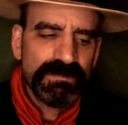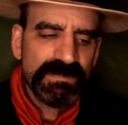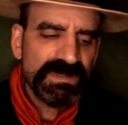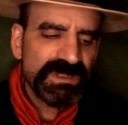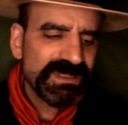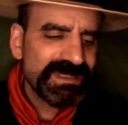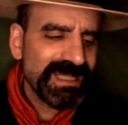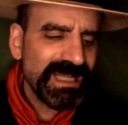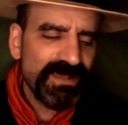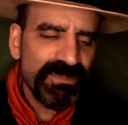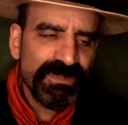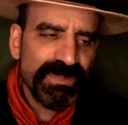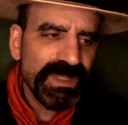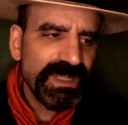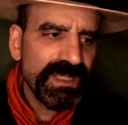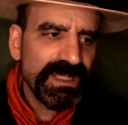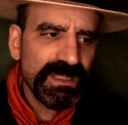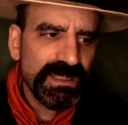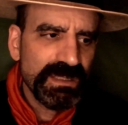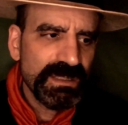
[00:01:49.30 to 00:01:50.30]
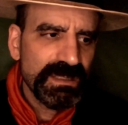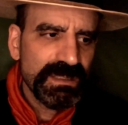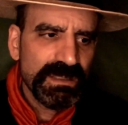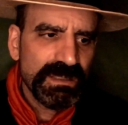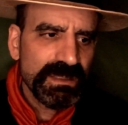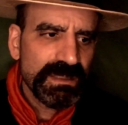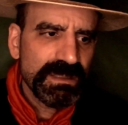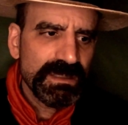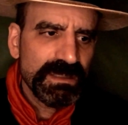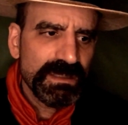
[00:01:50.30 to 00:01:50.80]
It's not me.
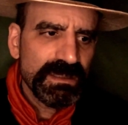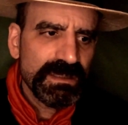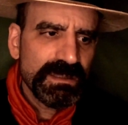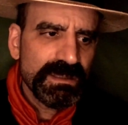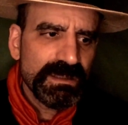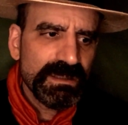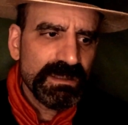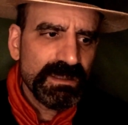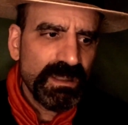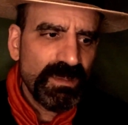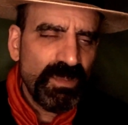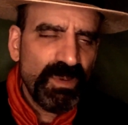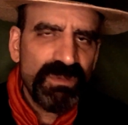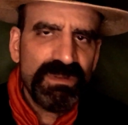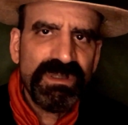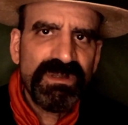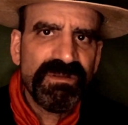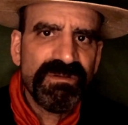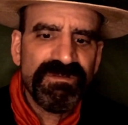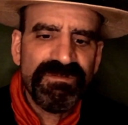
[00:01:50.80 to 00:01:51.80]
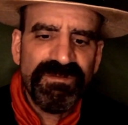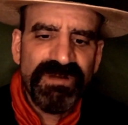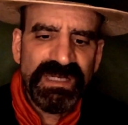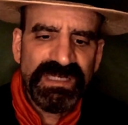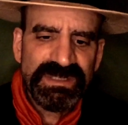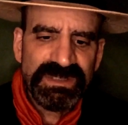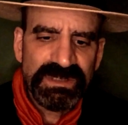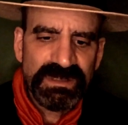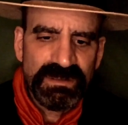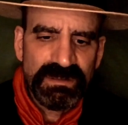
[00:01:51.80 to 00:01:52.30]
I'm only the
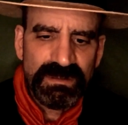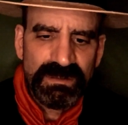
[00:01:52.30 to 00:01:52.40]
vessel.